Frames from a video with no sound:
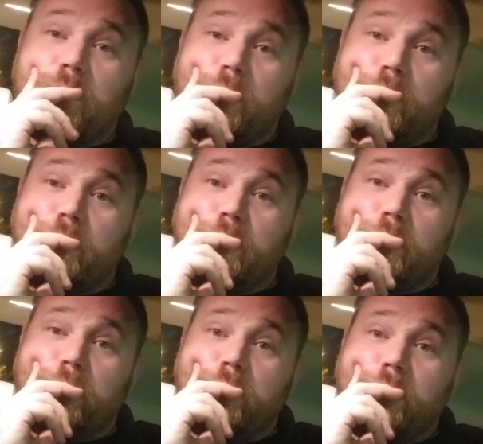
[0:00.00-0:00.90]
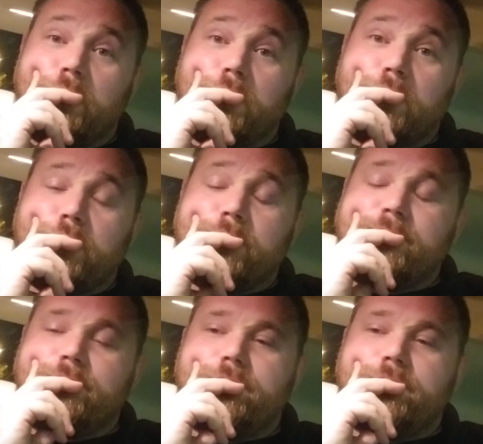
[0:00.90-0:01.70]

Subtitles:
(no one is talking)